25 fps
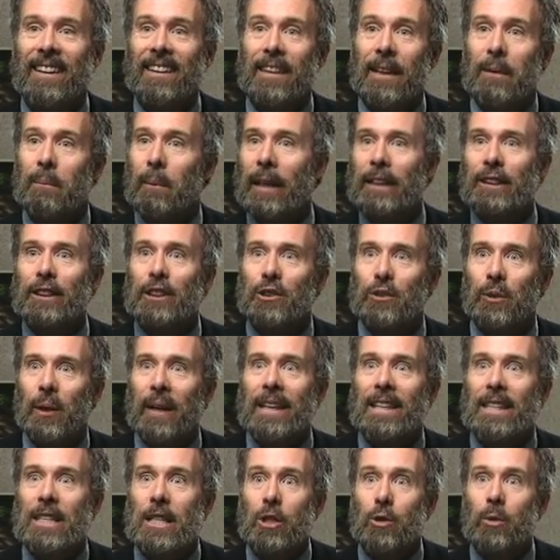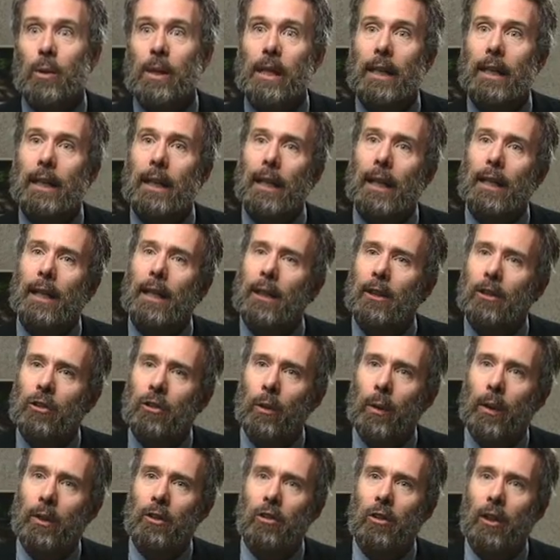They might just run in the street again. And
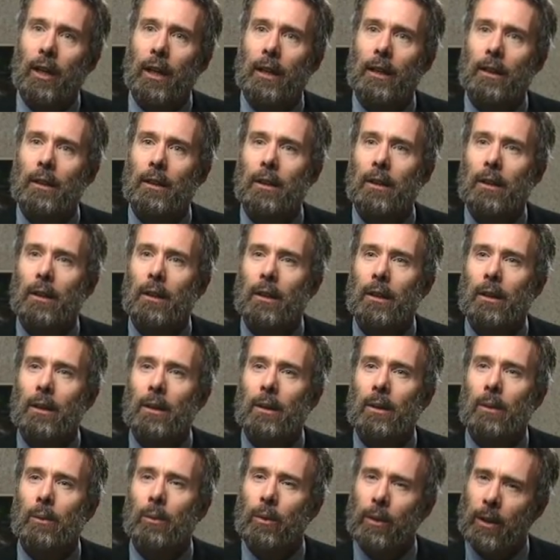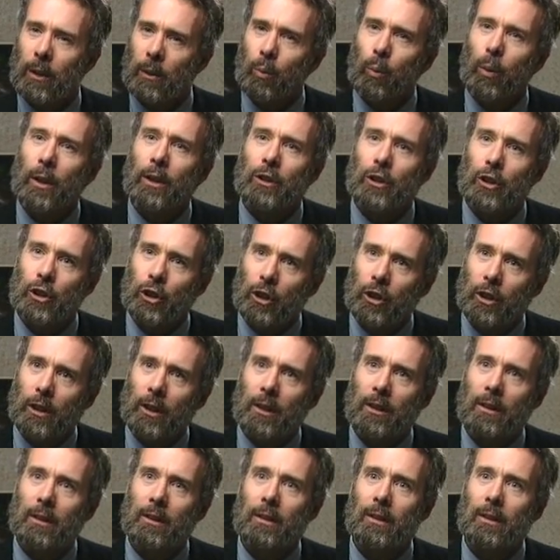so I say, well, then what
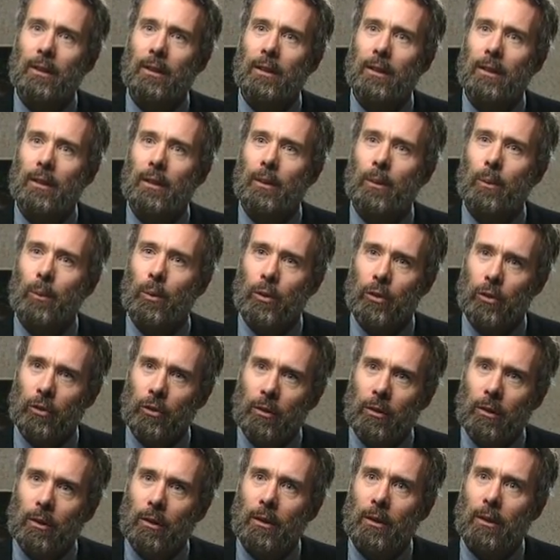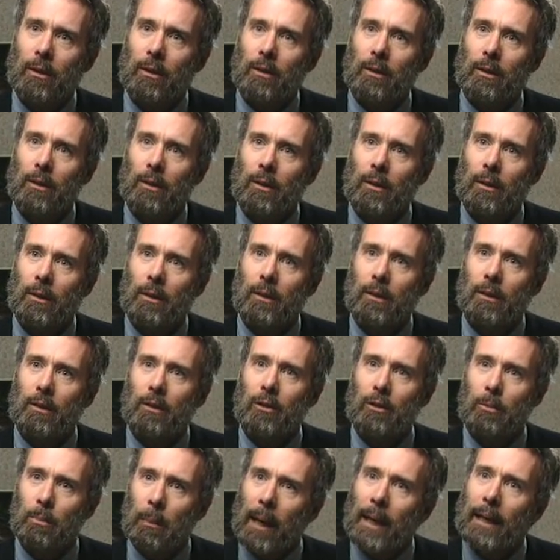good was
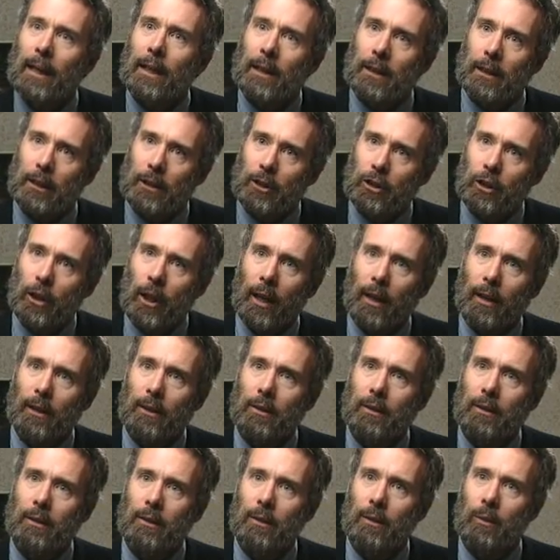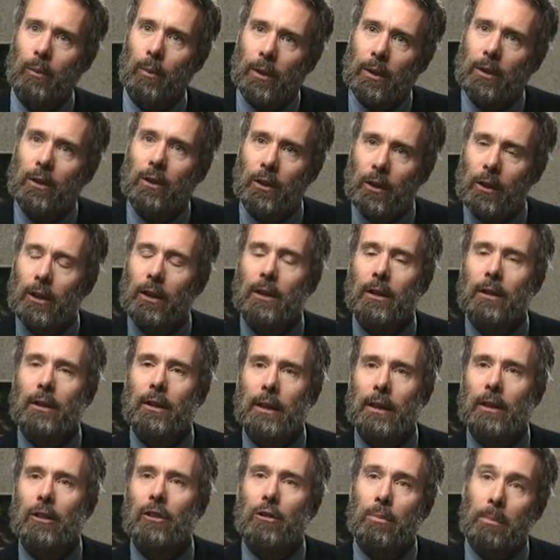spanking the child? What good
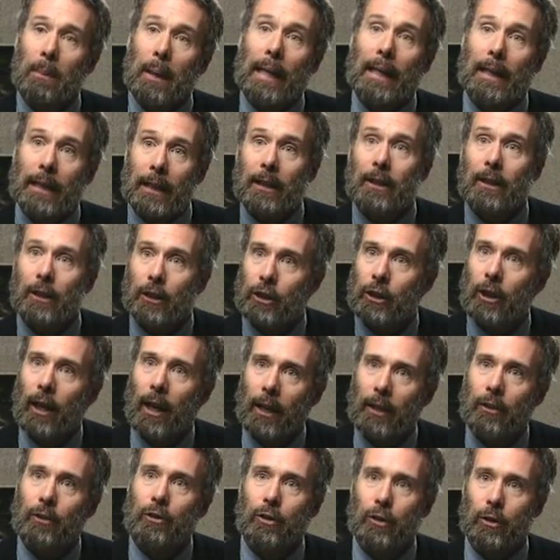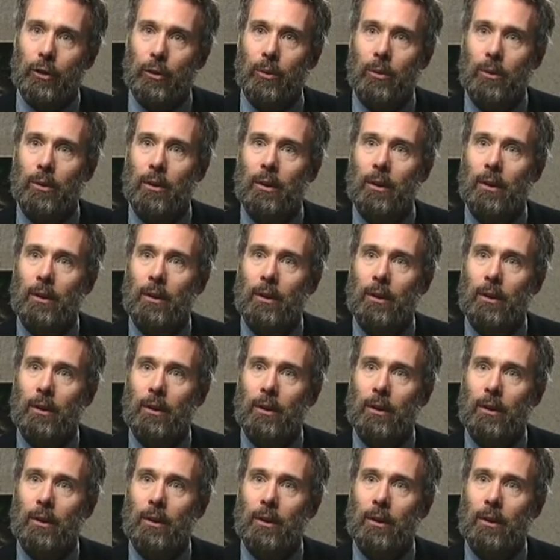did spanking the child do?